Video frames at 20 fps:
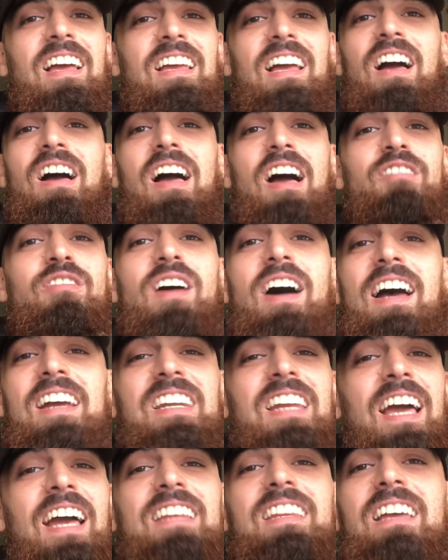I've
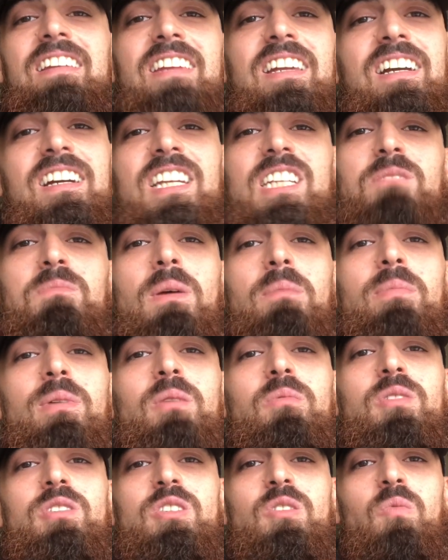highlighted that Nicolas Pepe
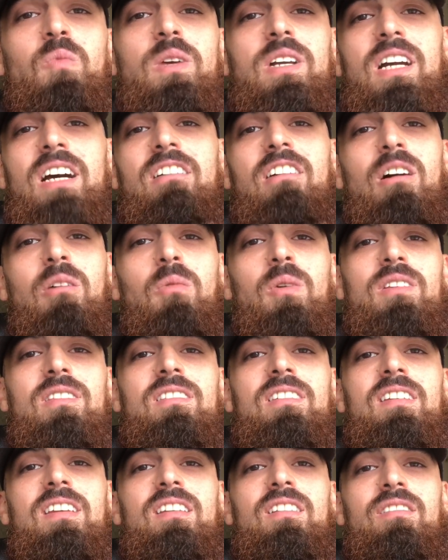was the winger I
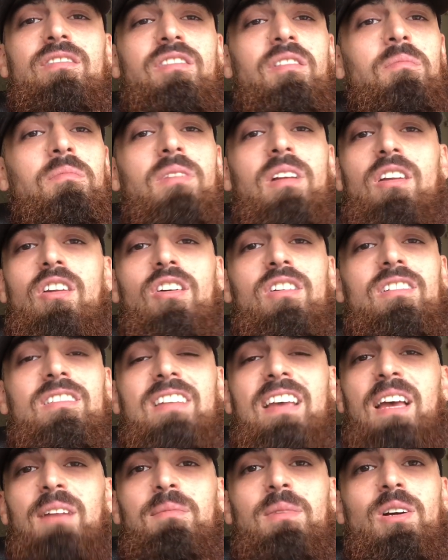wanted from a long
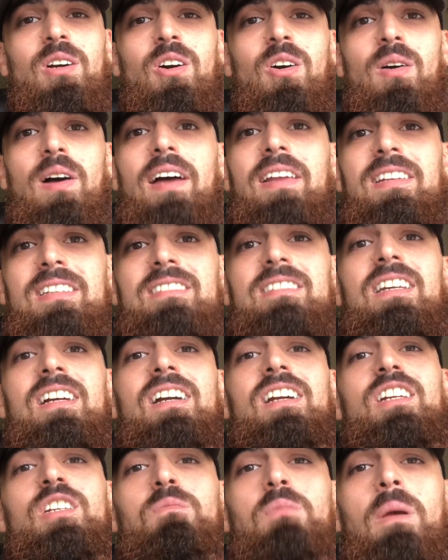time ago, and it's
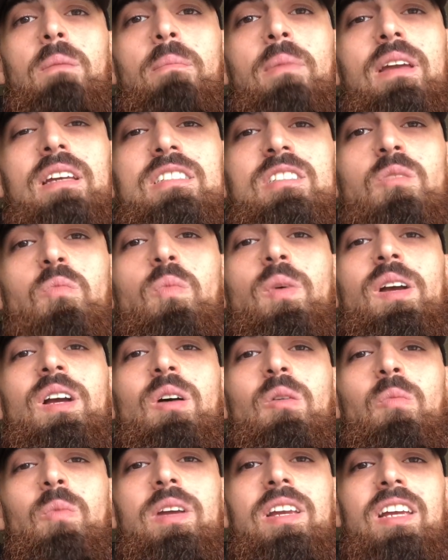Nicolas Pepe is the
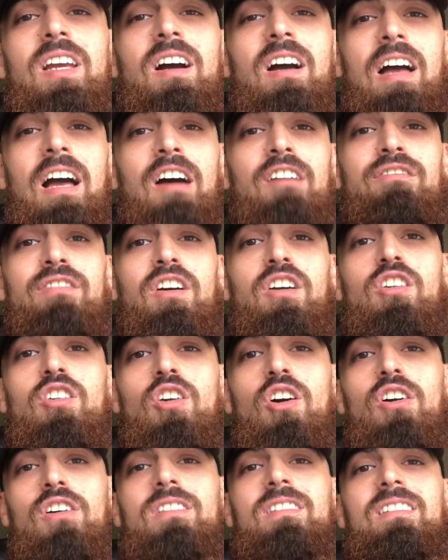winger we have
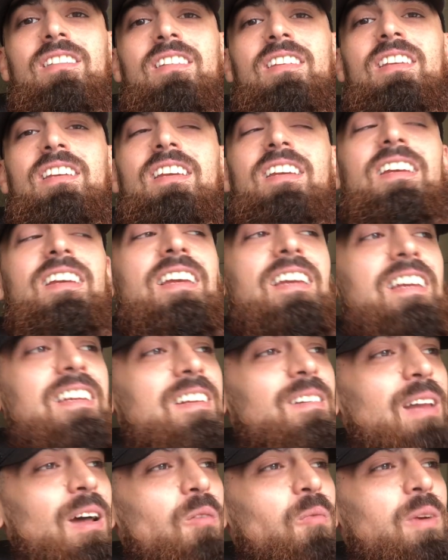got.
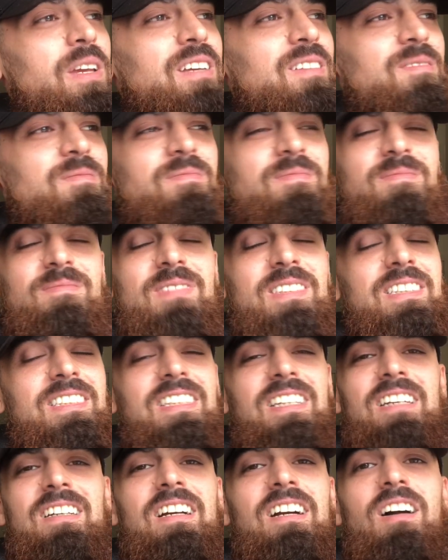I
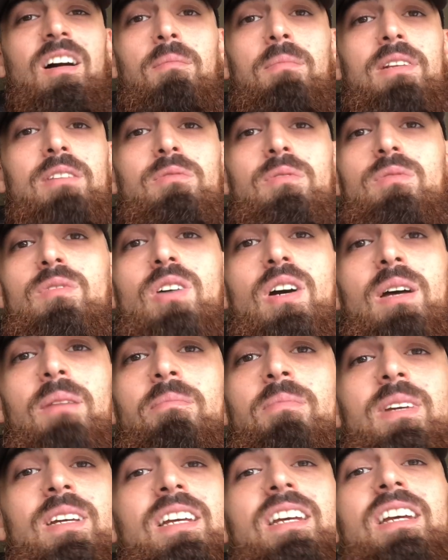can't believe we've got him.